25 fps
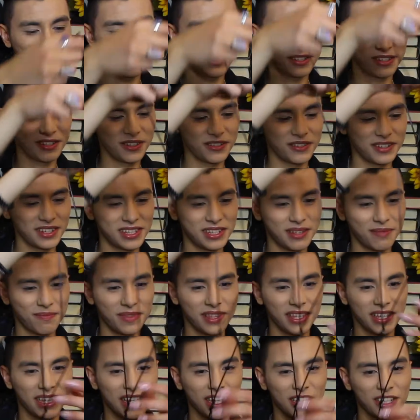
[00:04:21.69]
He included
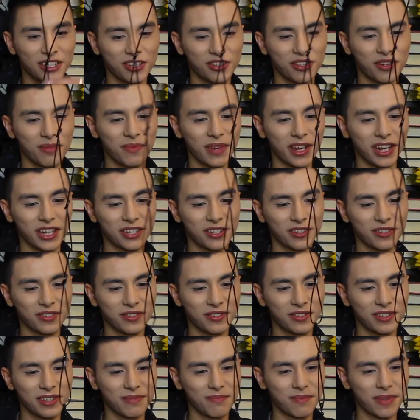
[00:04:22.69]
something extra
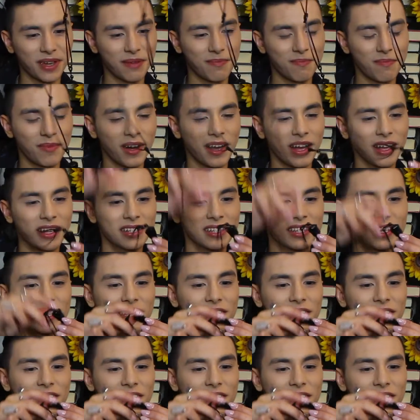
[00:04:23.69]
magical in my box.